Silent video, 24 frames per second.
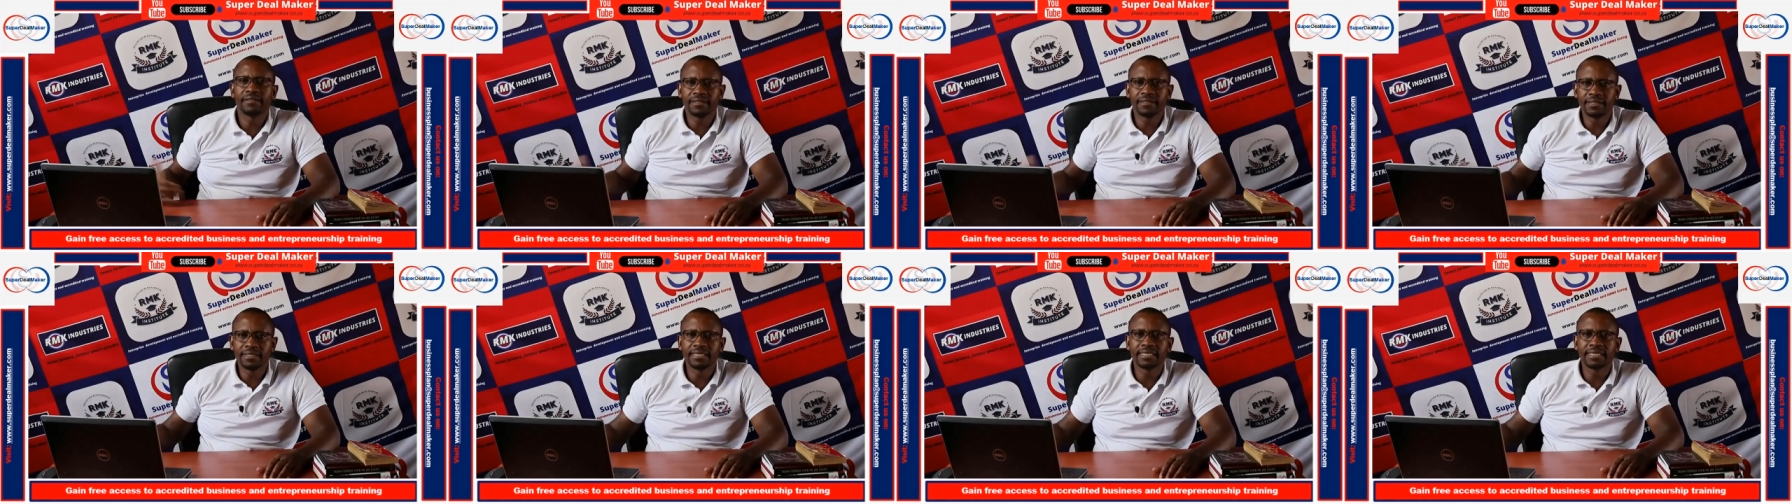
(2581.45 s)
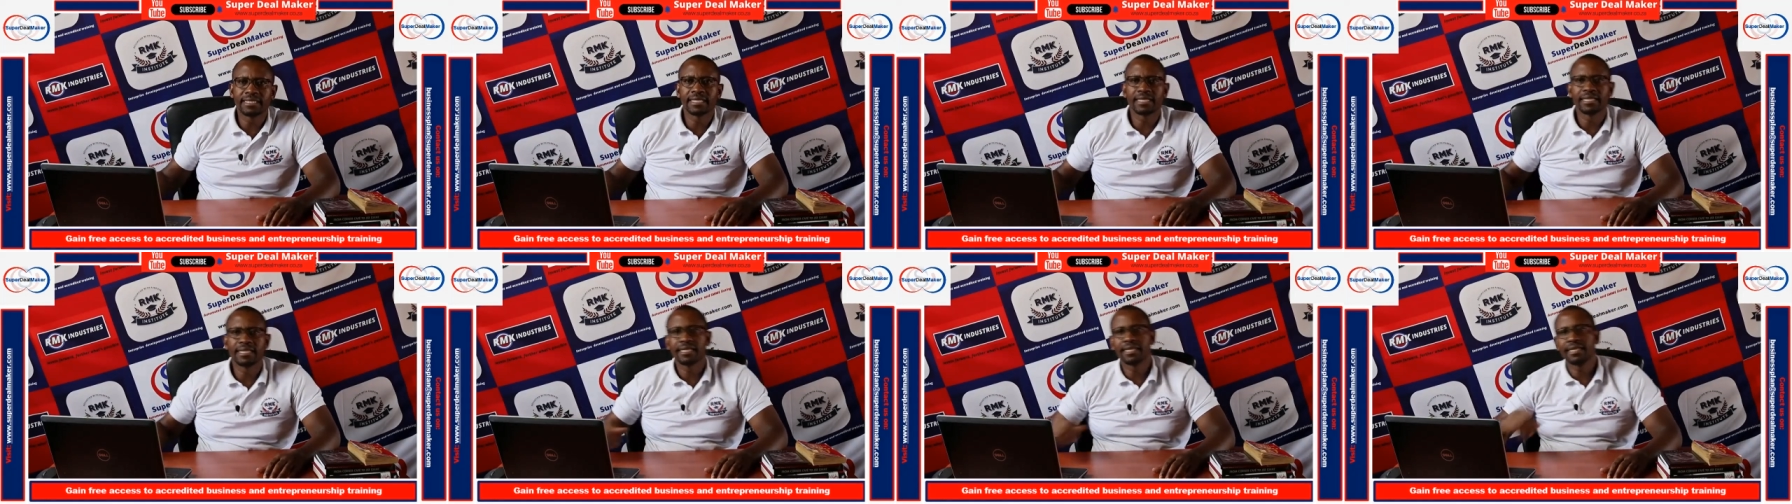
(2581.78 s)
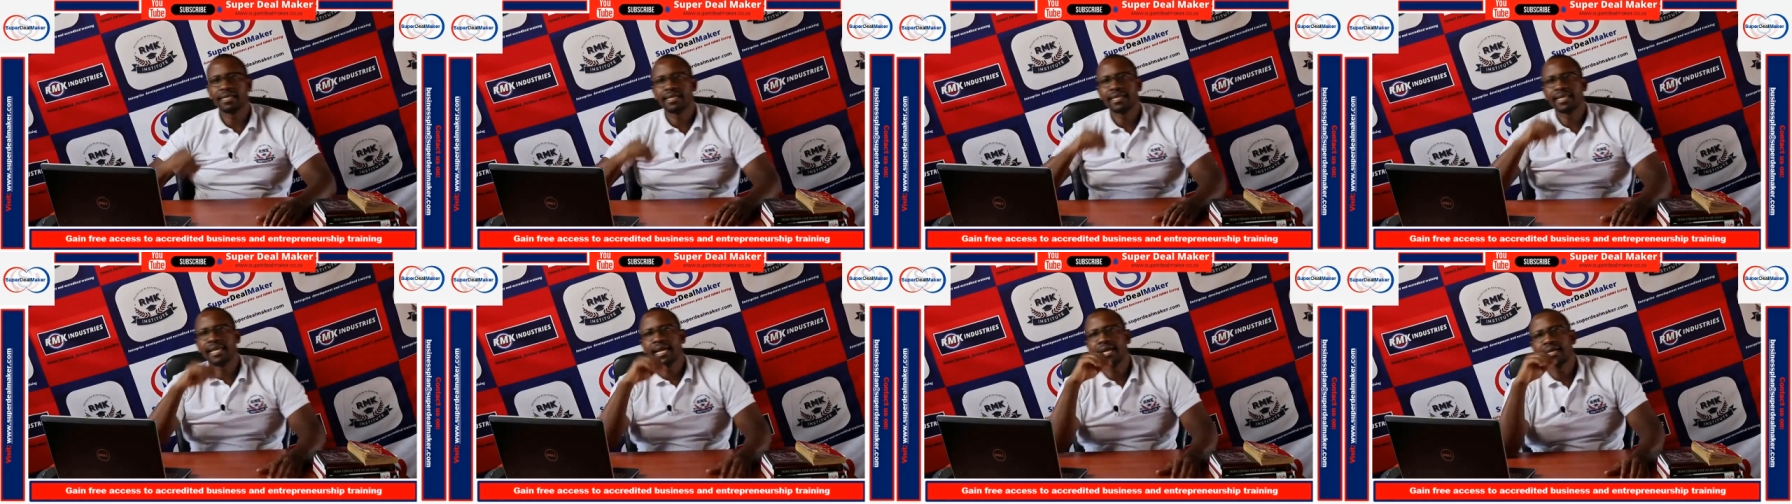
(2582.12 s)
it's a,
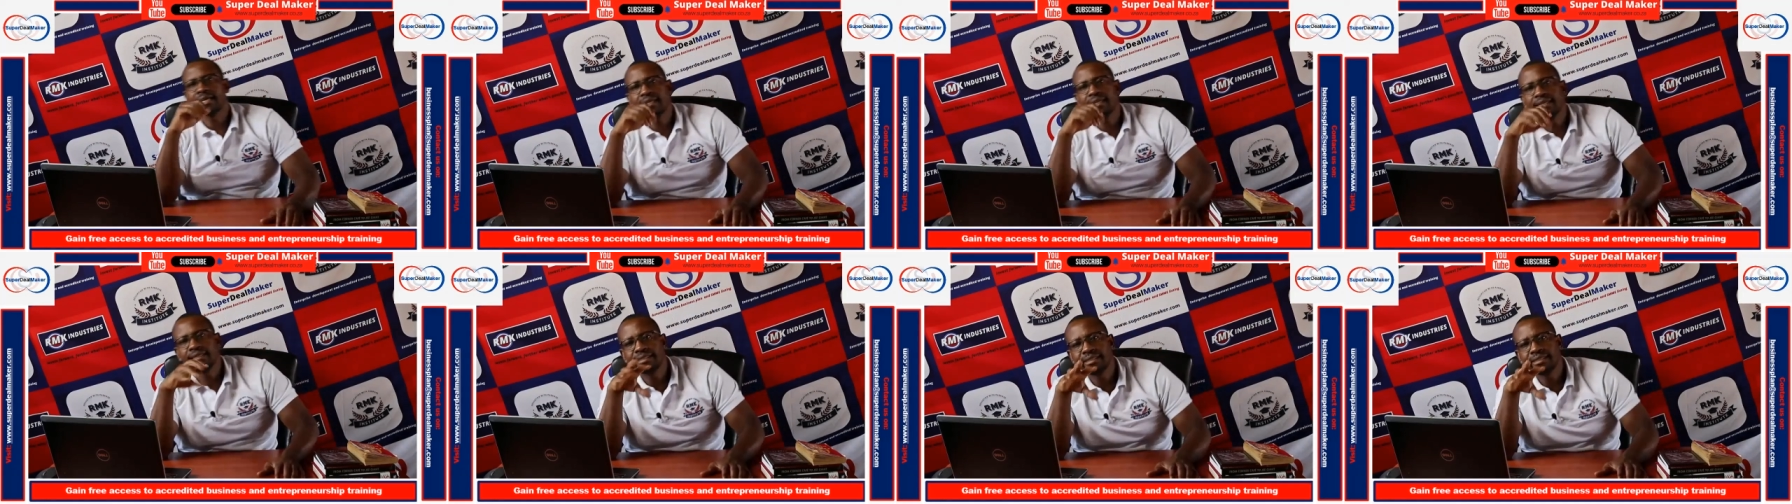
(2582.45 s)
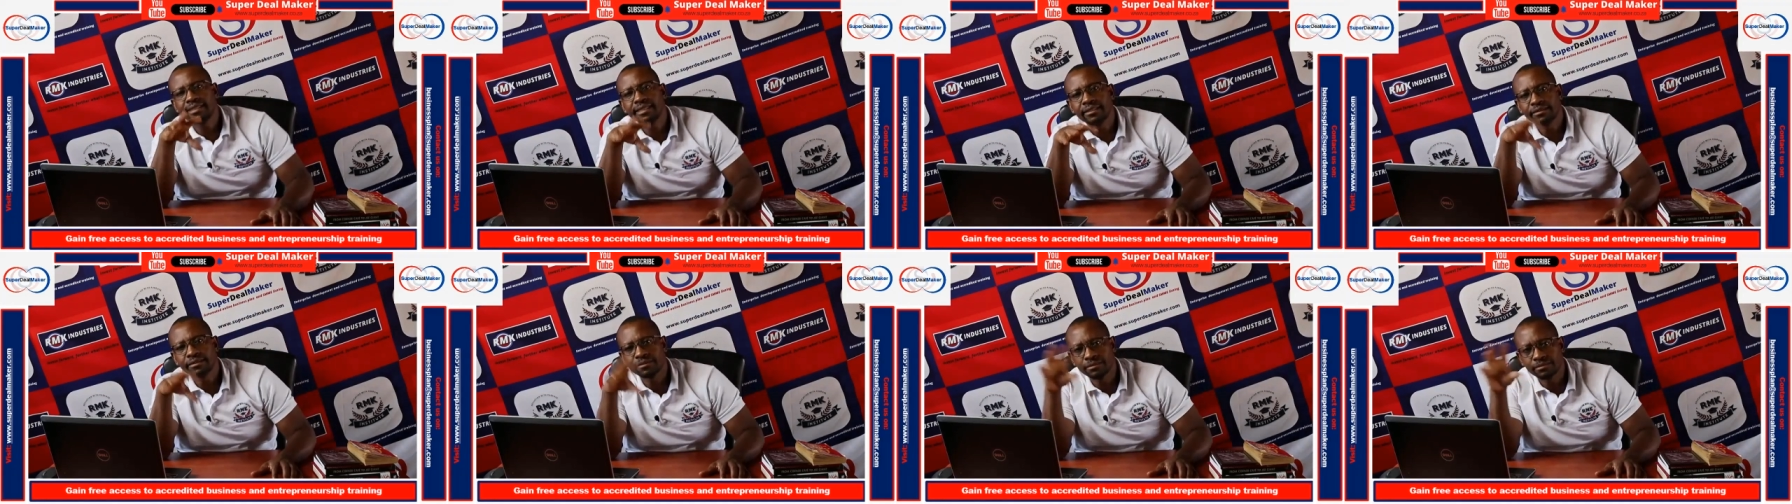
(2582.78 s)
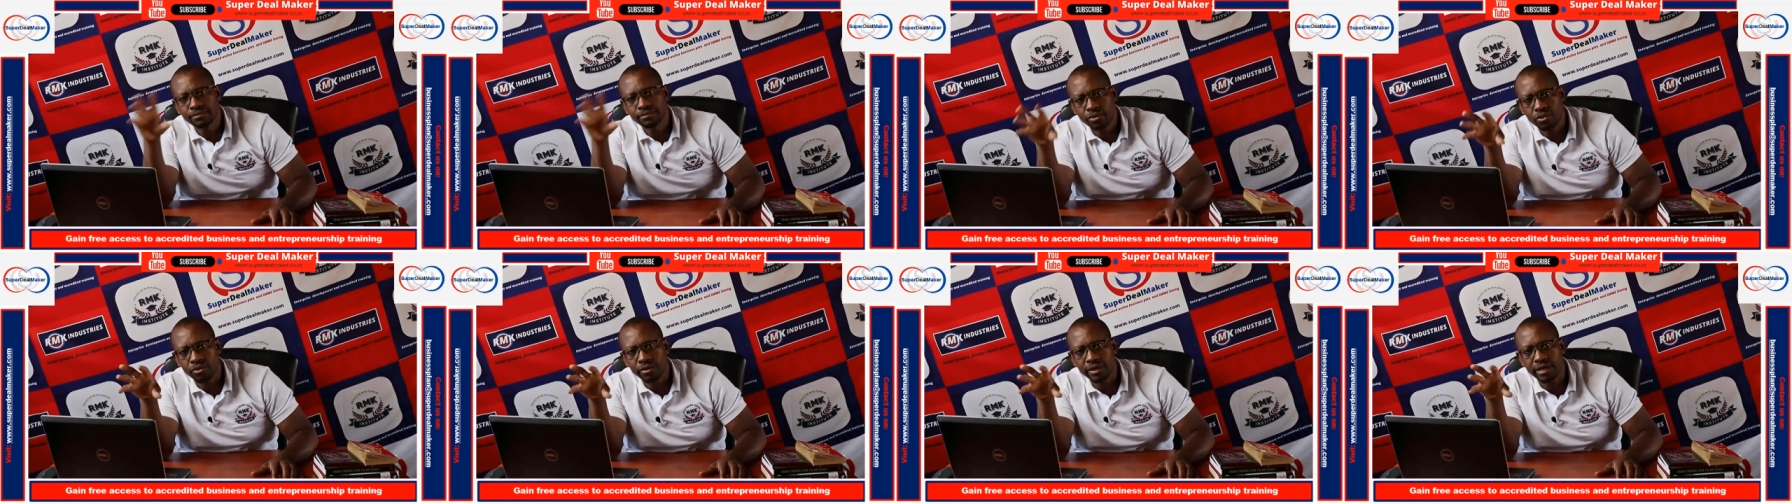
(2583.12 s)
an accredited
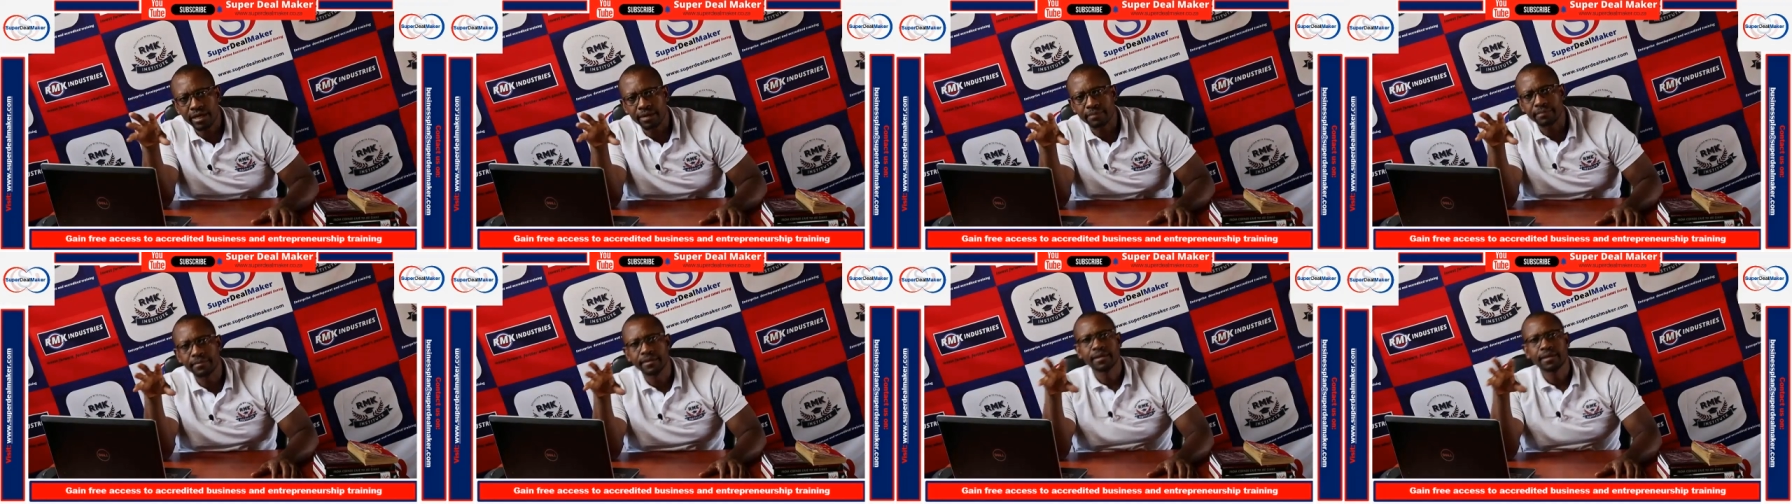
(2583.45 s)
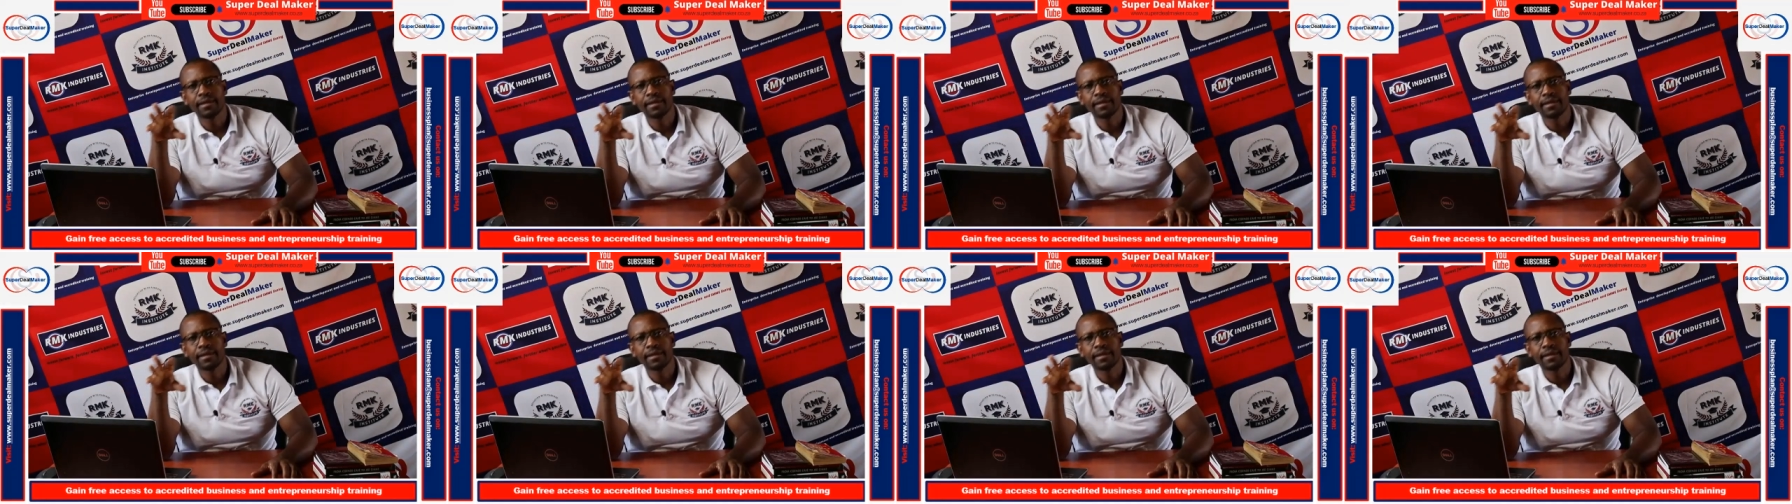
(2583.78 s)
program.